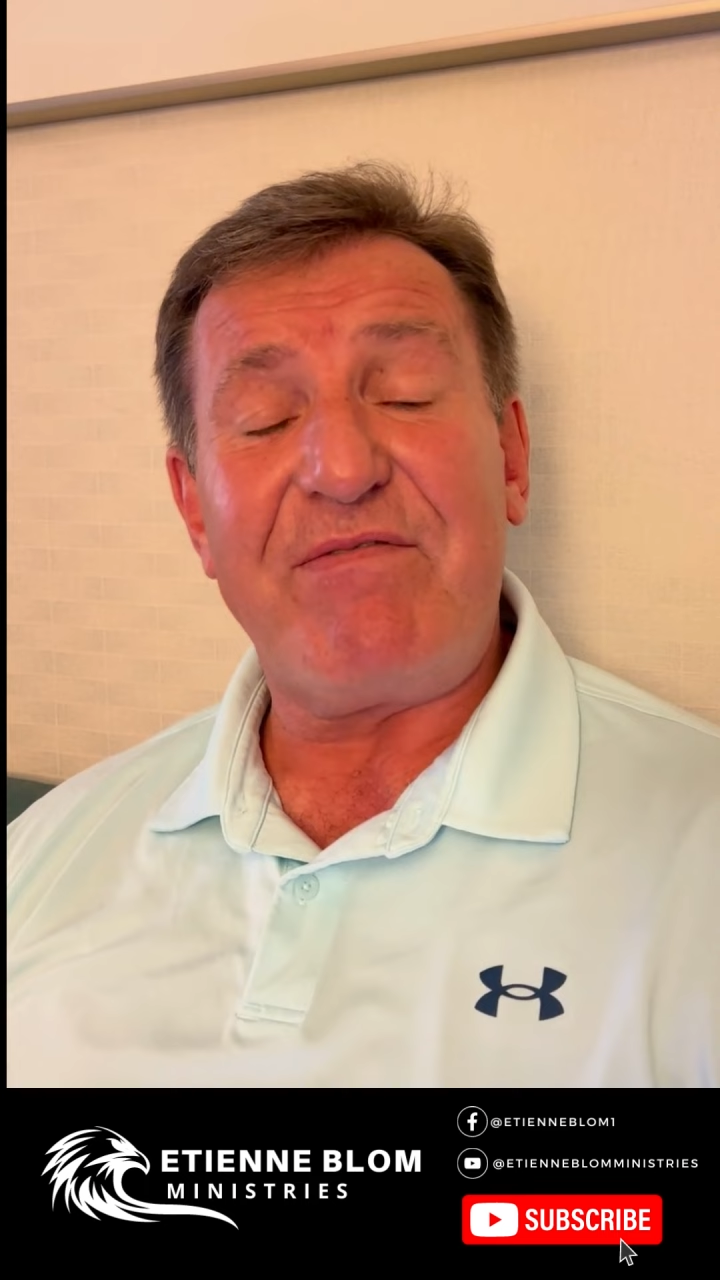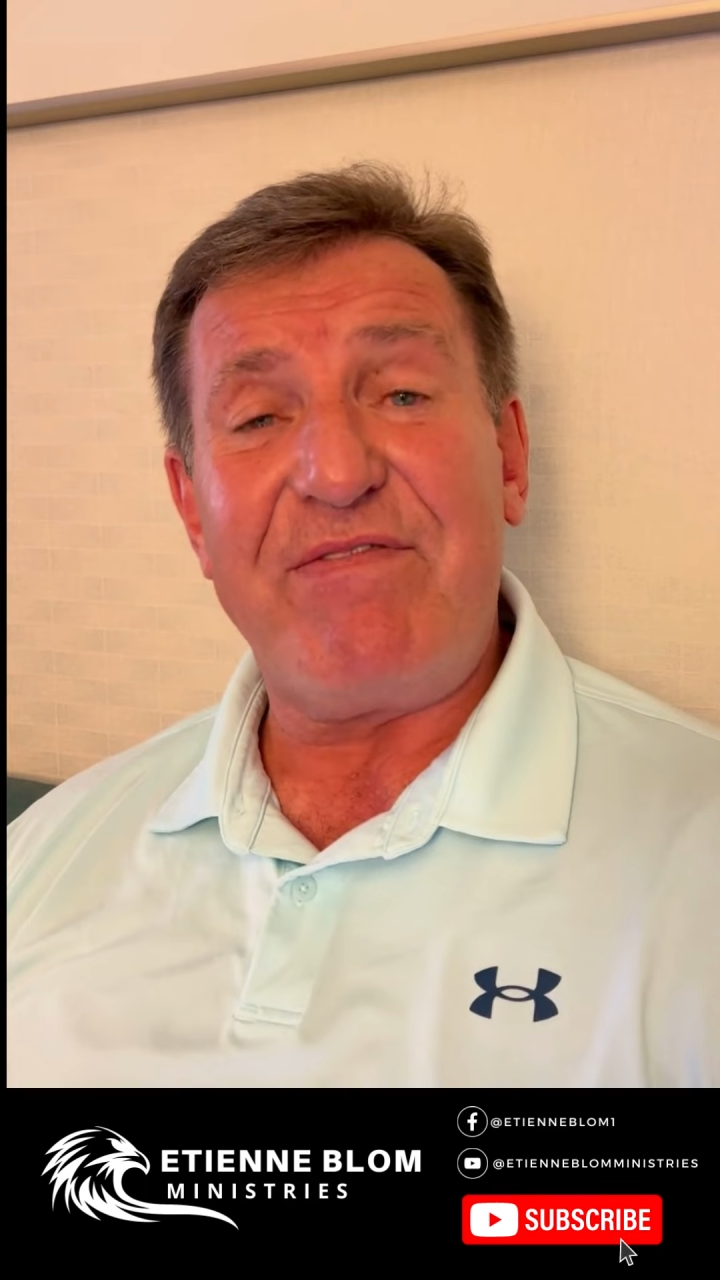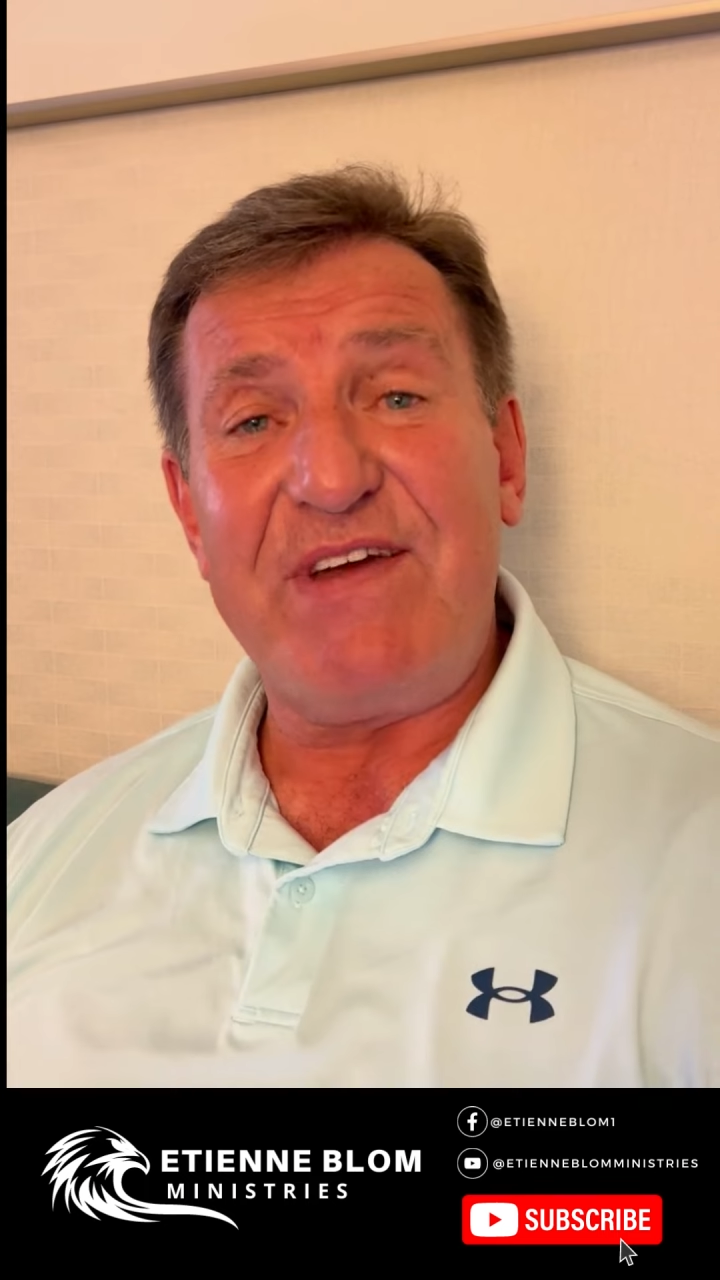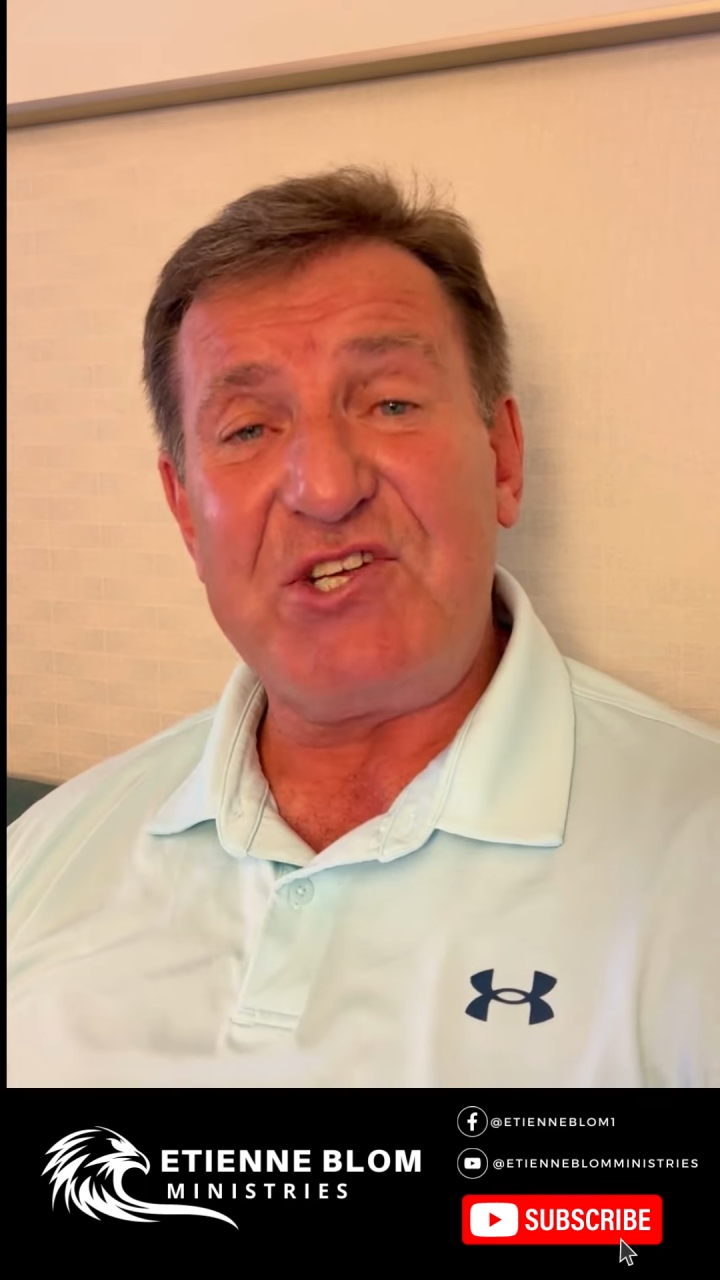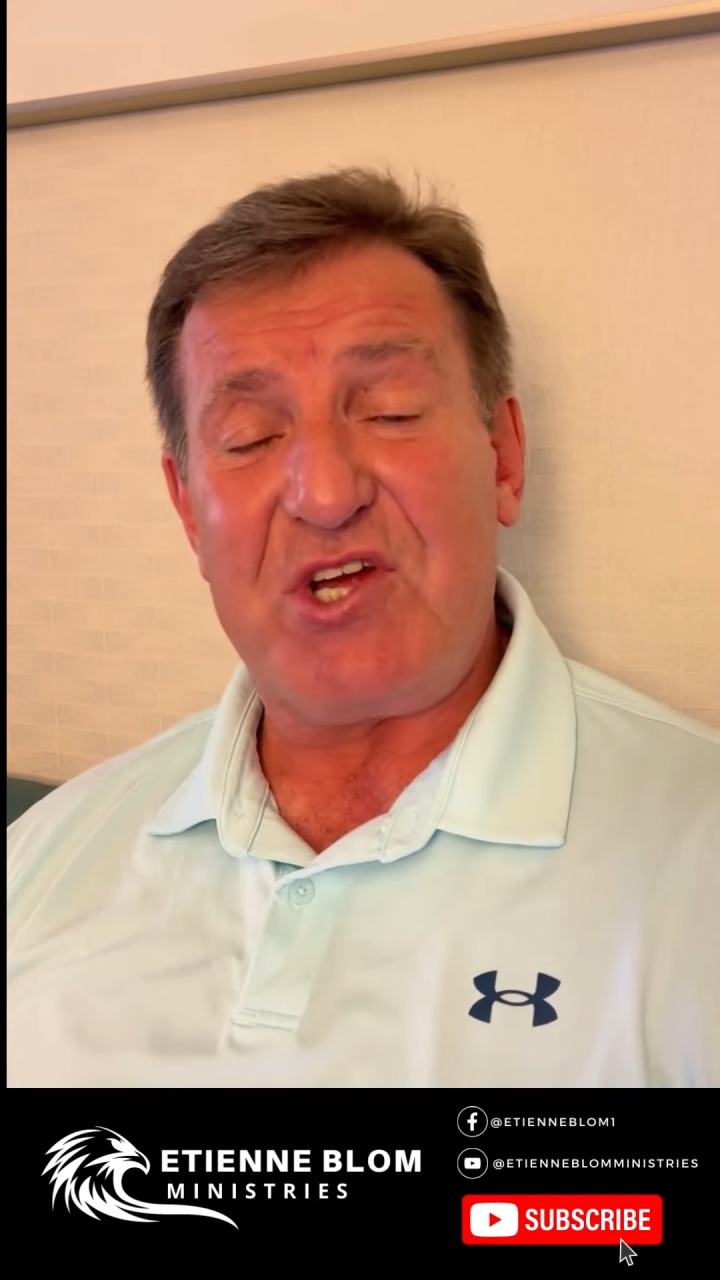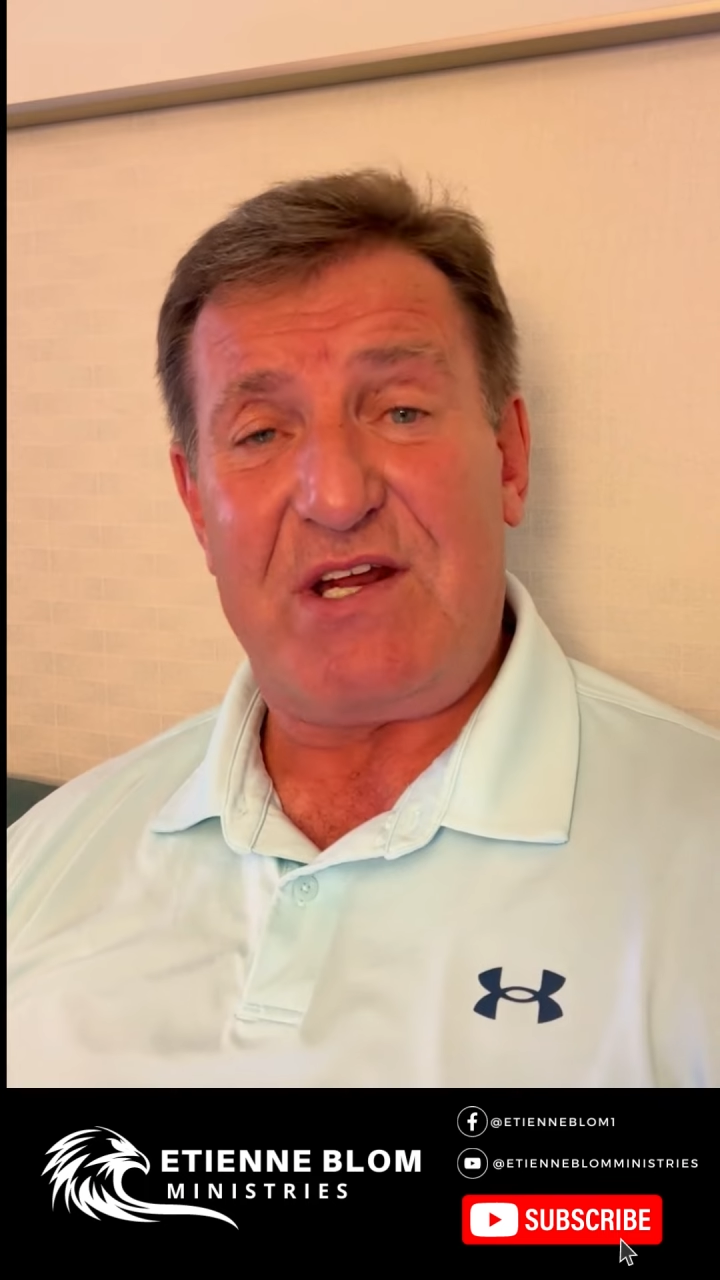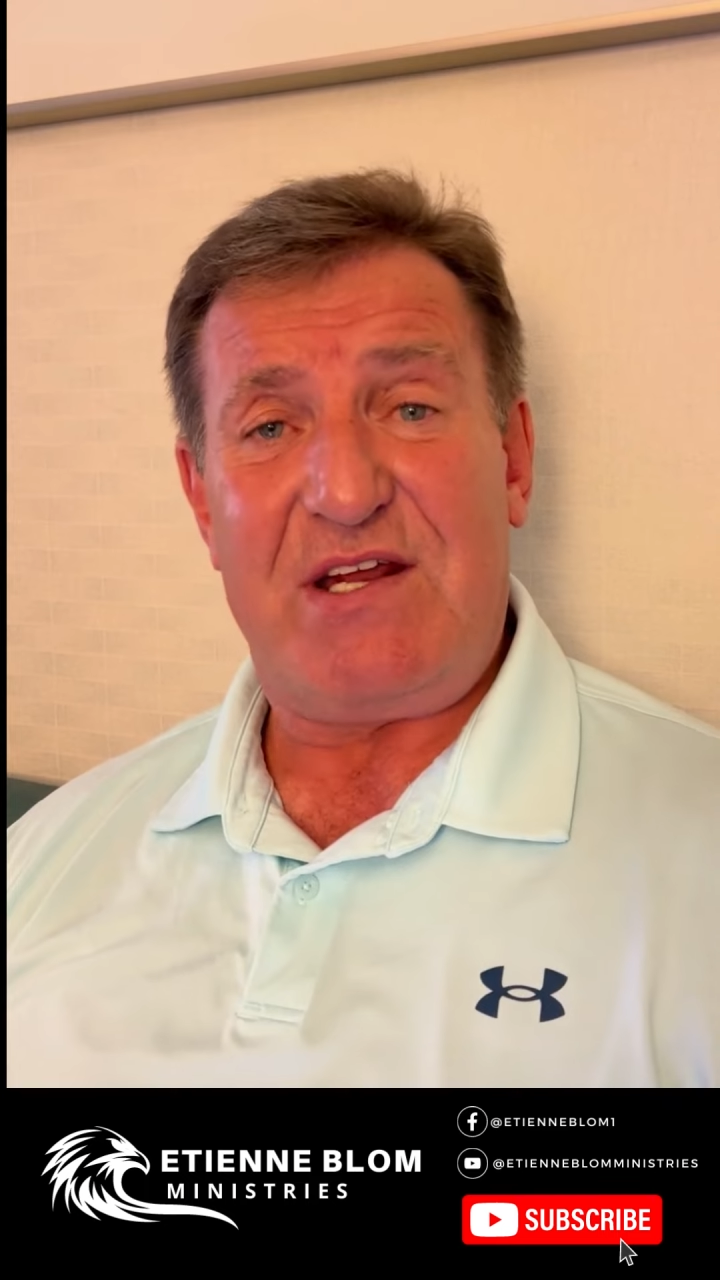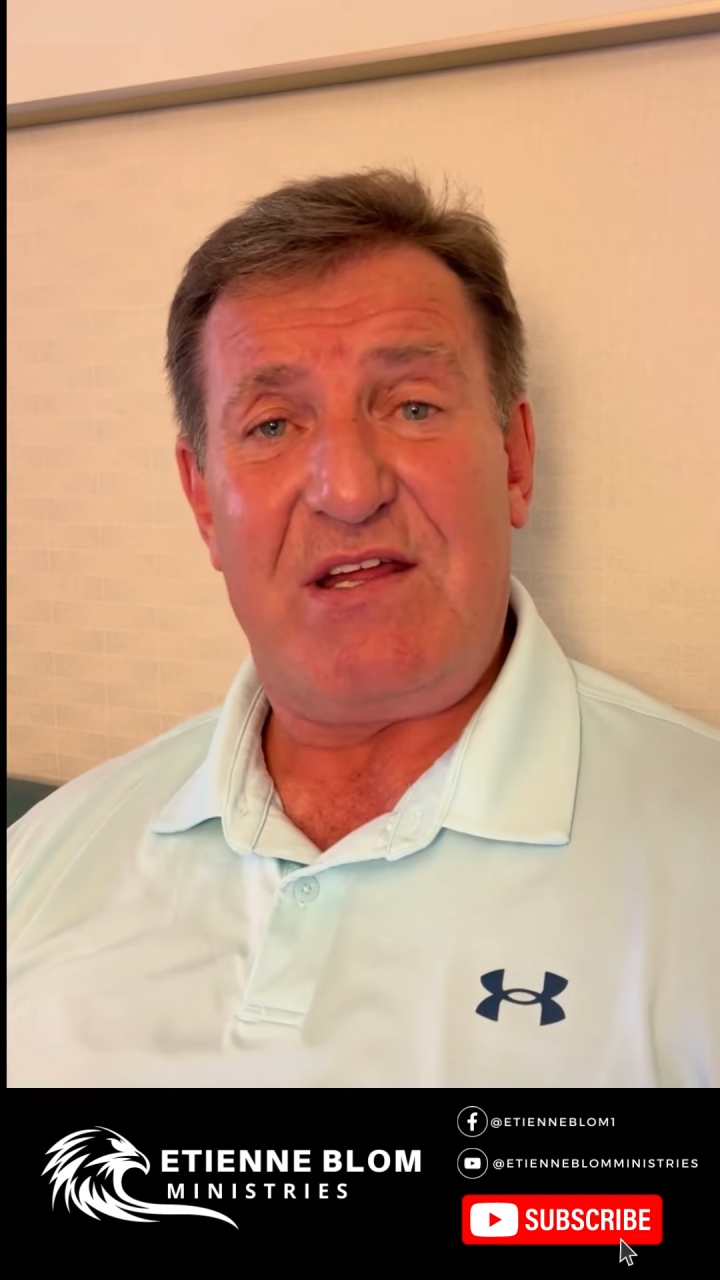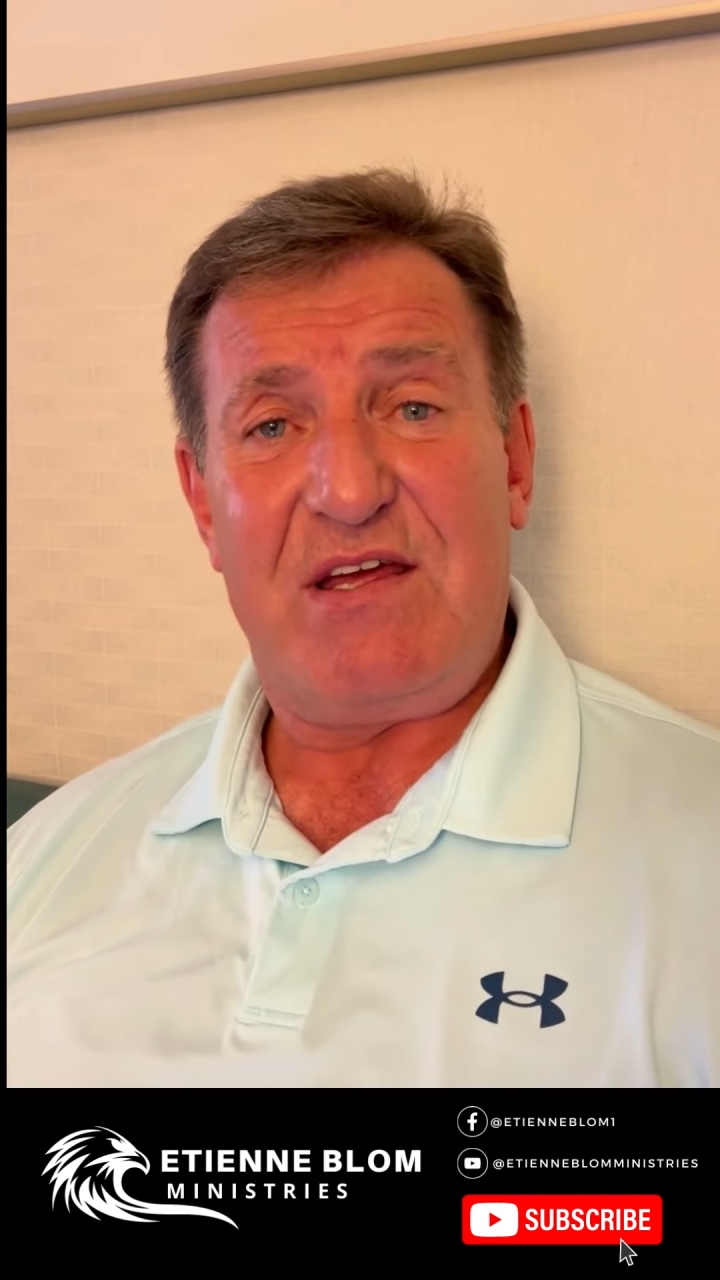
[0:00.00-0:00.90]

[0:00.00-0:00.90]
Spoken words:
vision.